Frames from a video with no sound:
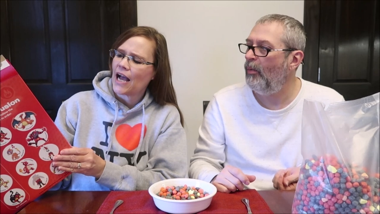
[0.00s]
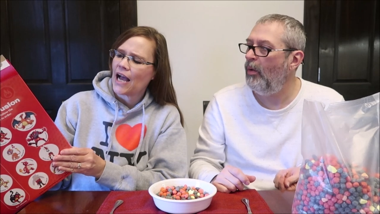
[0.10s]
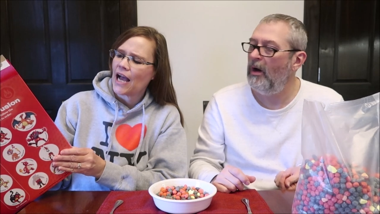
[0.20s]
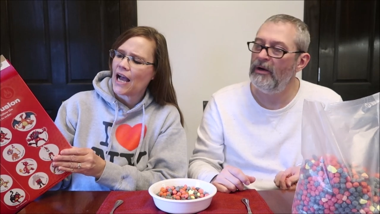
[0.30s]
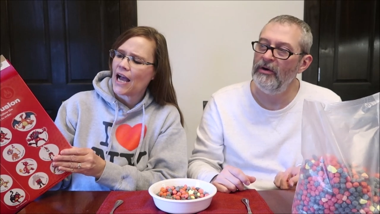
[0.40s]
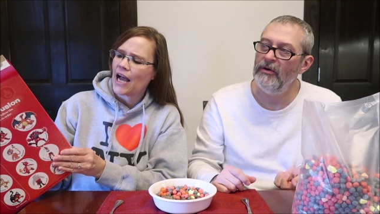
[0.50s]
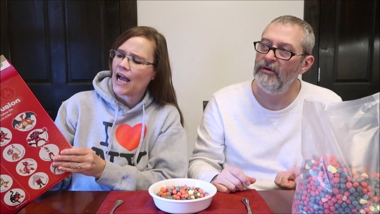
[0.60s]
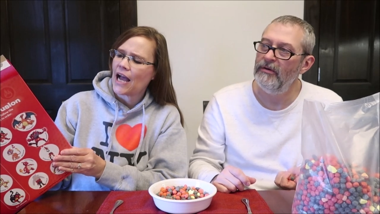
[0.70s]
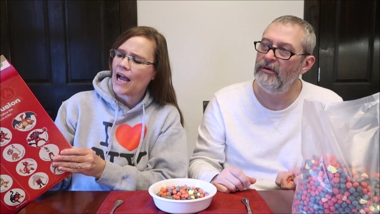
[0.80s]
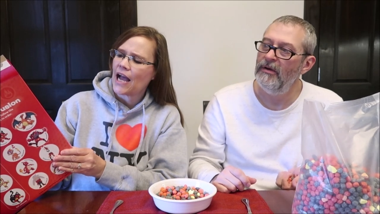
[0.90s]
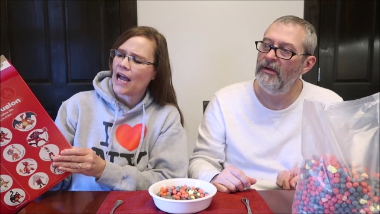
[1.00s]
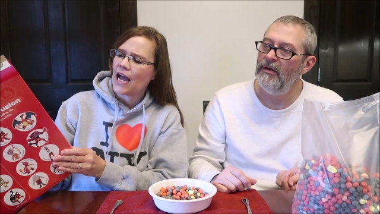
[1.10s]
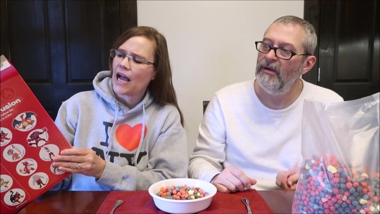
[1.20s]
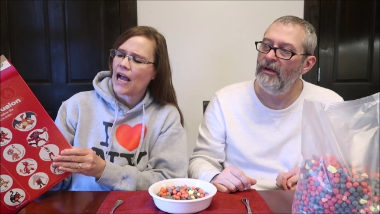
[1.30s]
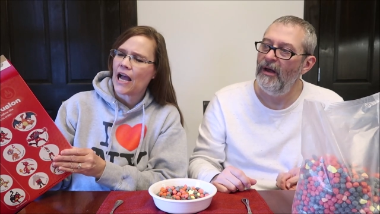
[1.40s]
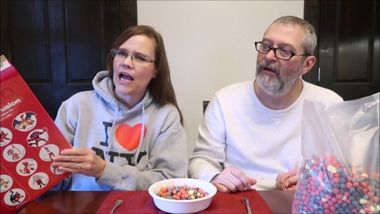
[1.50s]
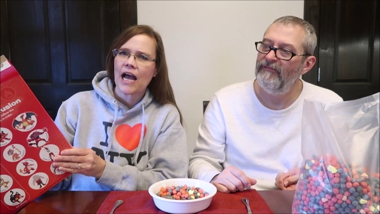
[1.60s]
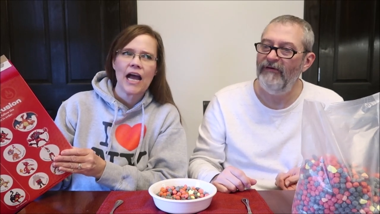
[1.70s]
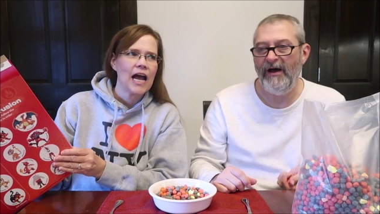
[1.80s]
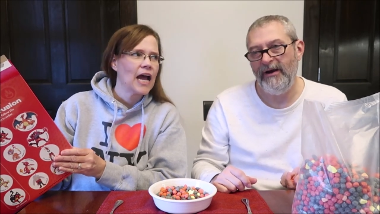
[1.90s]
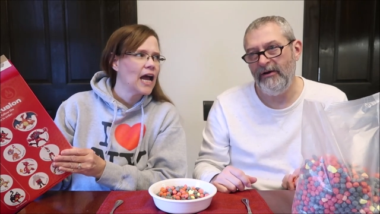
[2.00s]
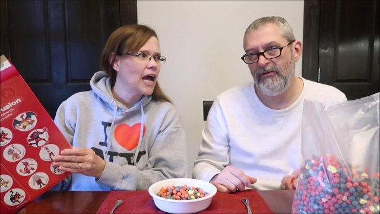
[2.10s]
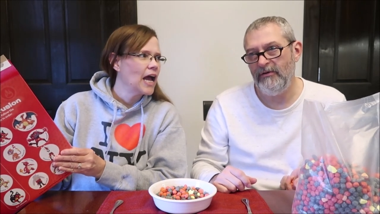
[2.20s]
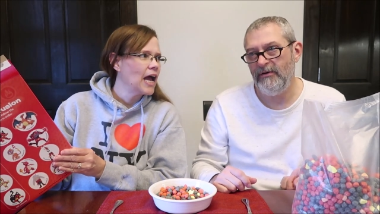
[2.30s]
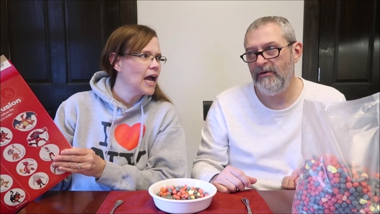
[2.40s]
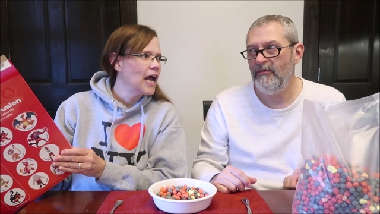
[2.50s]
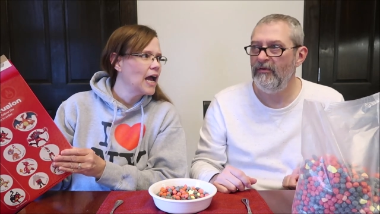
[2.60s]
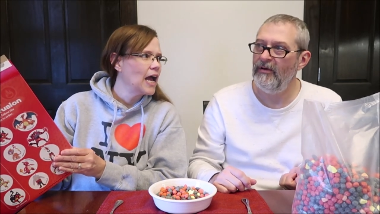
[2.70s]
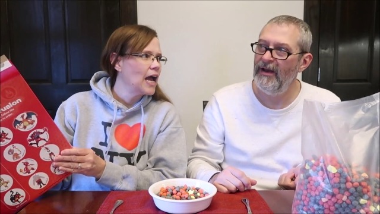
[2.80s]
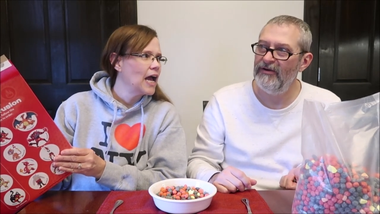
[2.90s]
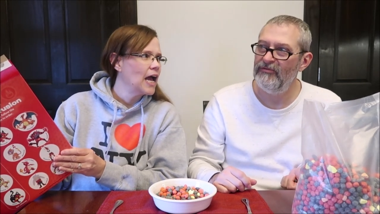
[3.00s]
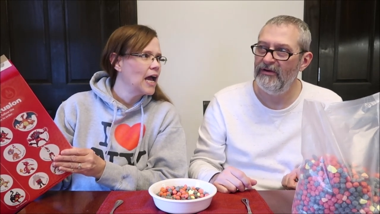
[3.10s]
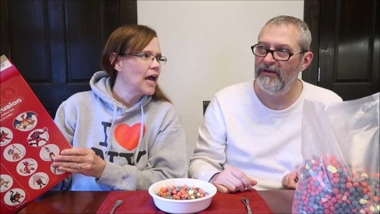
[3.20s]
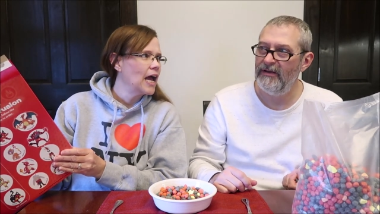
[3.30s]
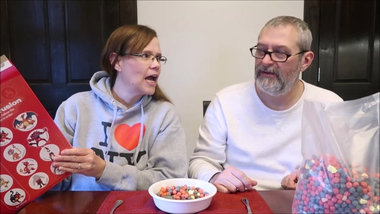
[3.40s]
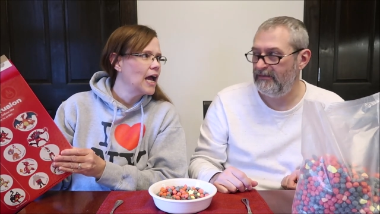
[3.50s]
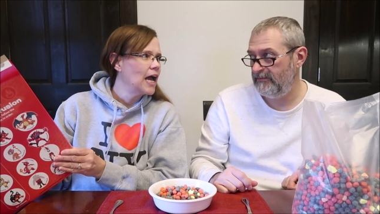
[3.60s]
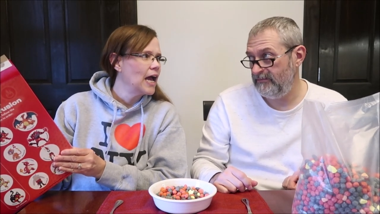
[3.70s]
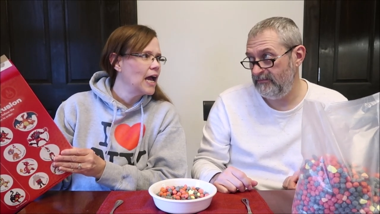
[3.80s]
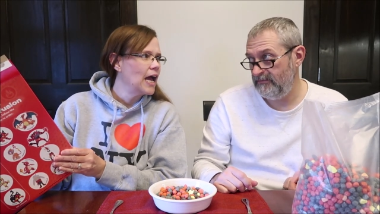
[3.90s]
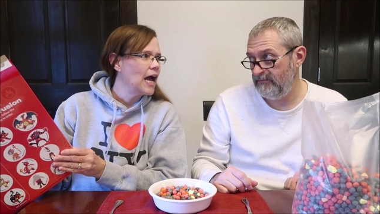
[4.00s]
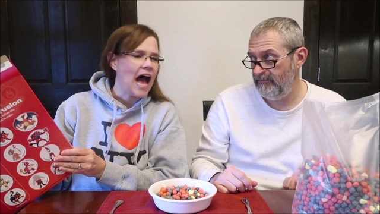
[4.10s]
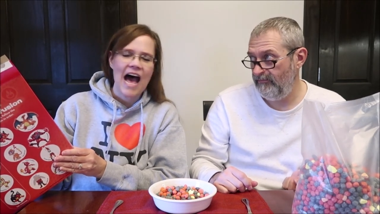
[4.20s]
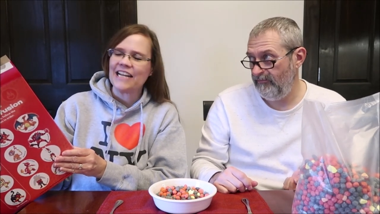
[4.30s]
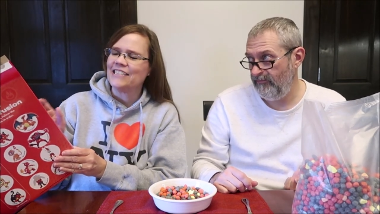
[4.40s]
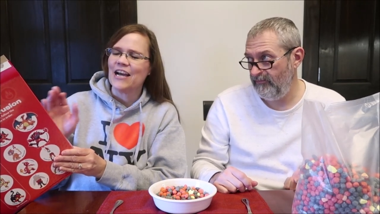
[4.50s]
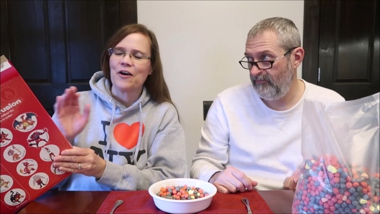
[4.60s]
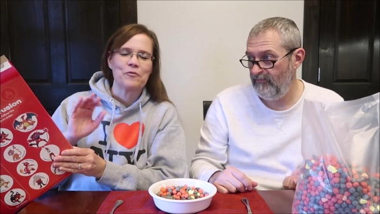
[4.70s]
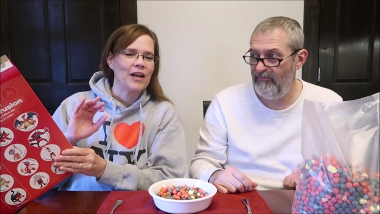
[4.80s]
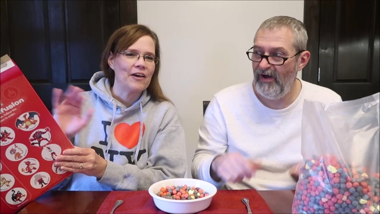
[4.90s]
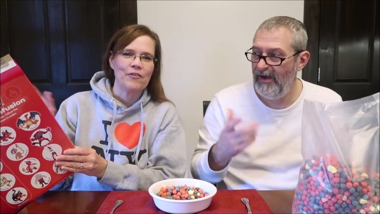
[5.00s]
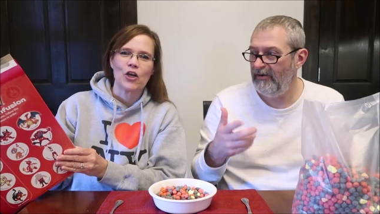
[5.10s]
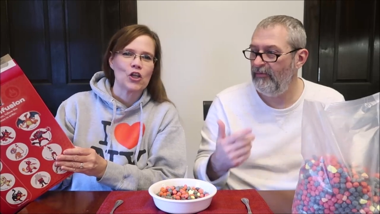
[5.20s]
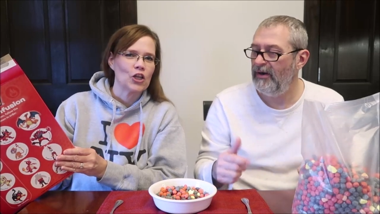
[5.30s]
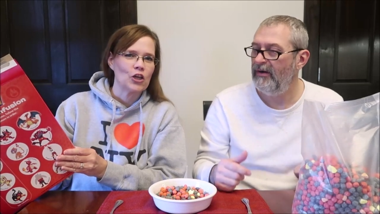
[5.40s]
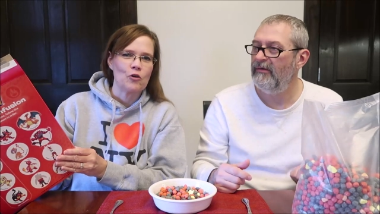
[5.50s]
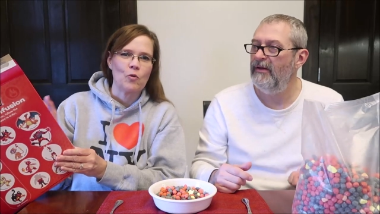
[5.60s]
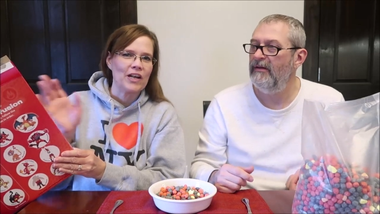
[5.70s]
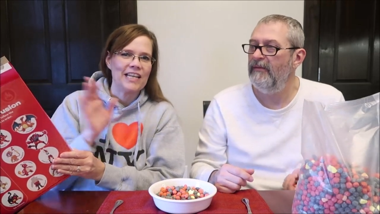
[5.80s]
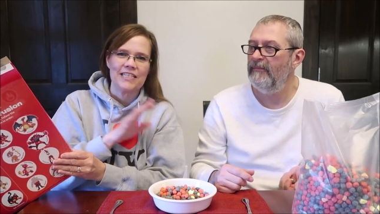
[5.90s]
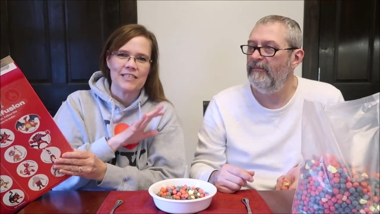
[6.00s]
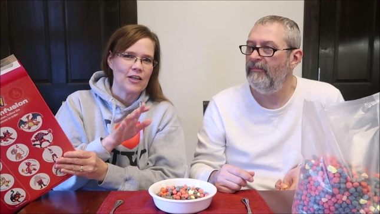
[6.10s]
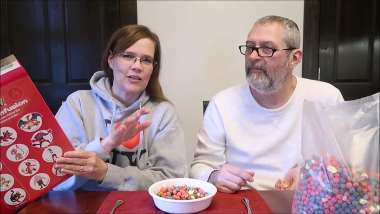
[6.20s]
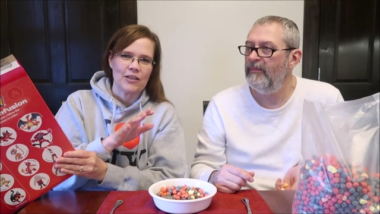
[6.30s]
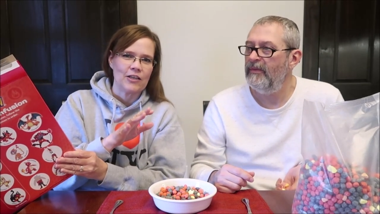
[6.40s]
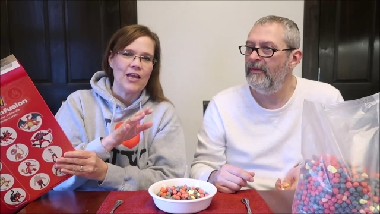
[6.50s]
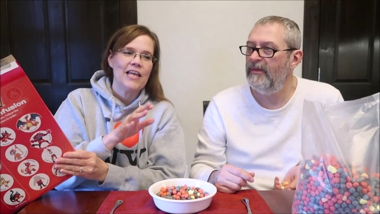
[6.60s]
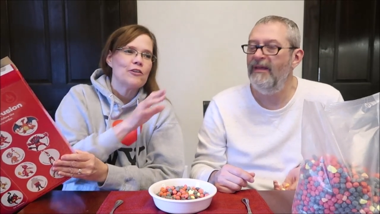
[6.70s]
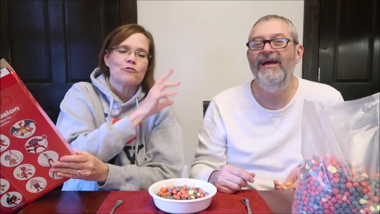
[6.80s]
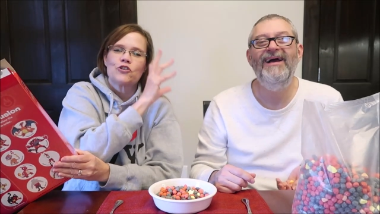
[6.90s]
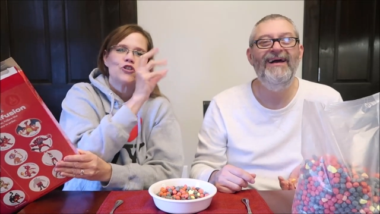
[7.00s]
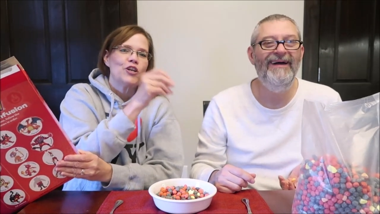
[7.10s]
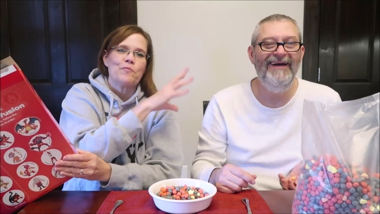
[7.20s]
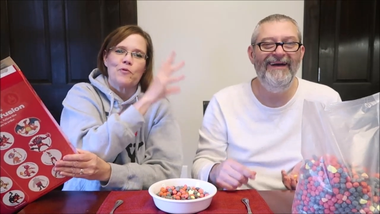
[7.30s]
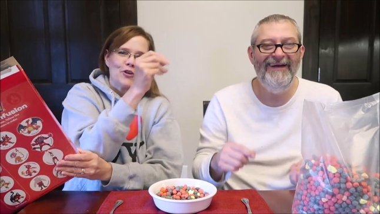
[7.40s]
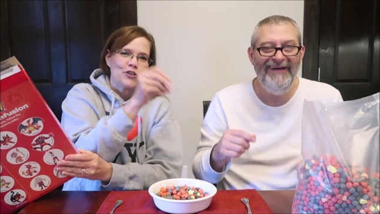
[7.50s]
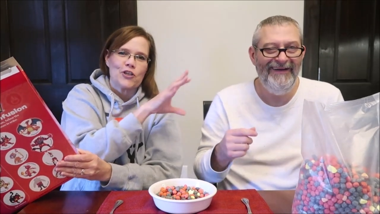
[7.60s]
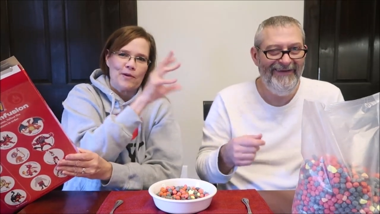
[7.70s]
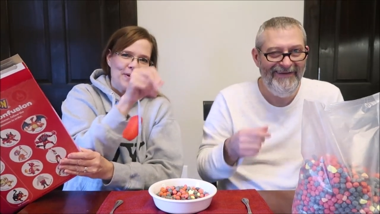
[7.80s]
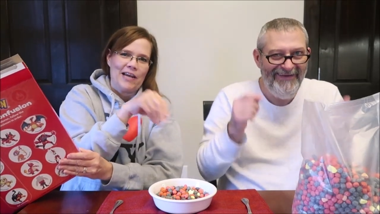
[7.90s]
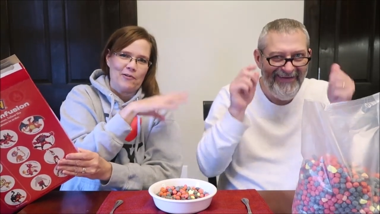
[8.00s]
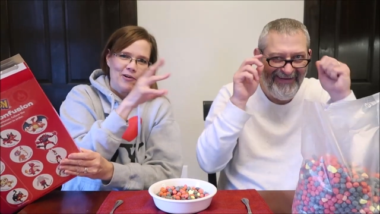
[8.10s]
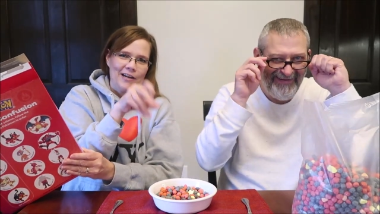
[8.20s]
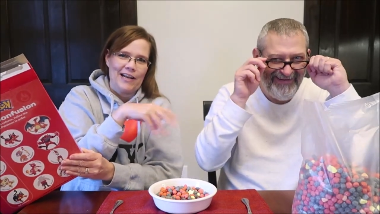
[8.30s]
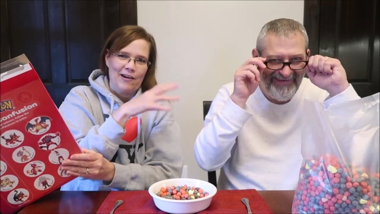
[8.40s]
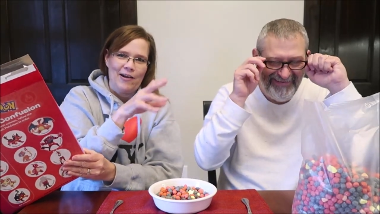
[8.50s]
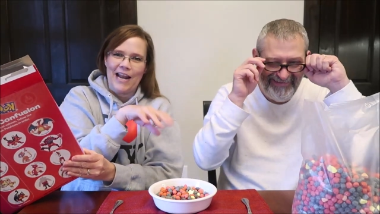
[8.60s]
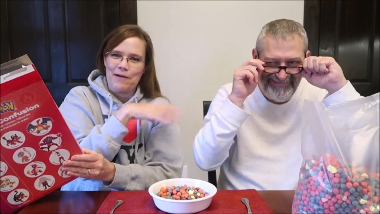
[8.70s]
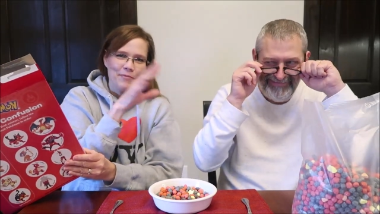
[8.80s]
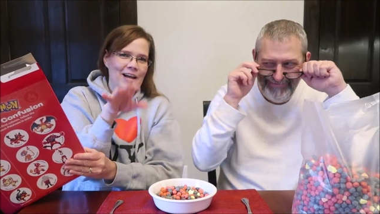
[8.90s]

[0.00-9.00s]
Speaker 1: a water, uh, fire, or, or, electric and.
Speaker 2: I don't have a clue what he's the, there's gibberish coming out right now, and I'm